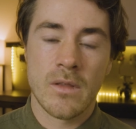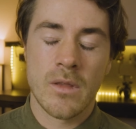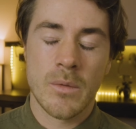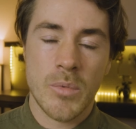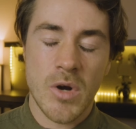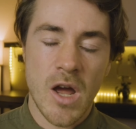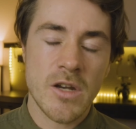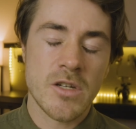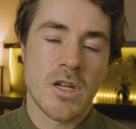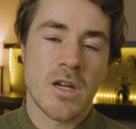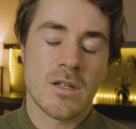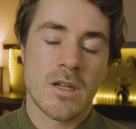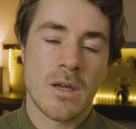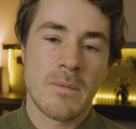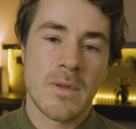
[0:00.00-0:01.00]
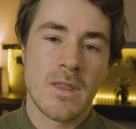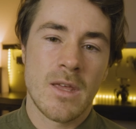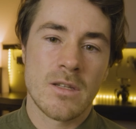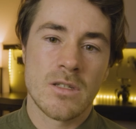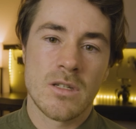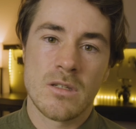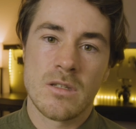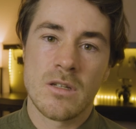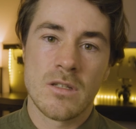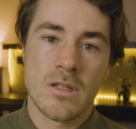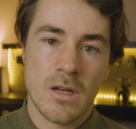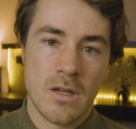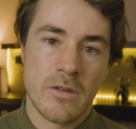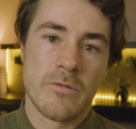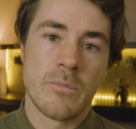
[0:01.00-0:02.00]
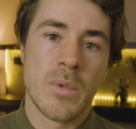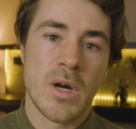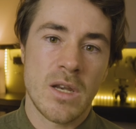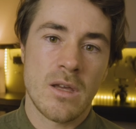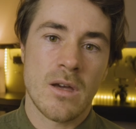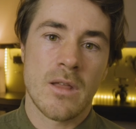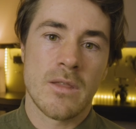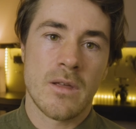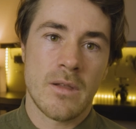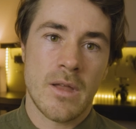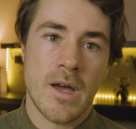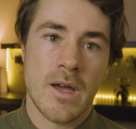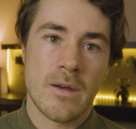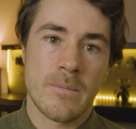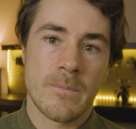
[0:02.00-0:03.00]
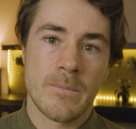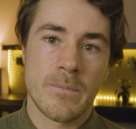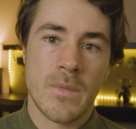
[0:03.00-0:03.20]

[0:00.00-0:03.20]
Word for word: the project, I mean, that's just a ton of money on the line.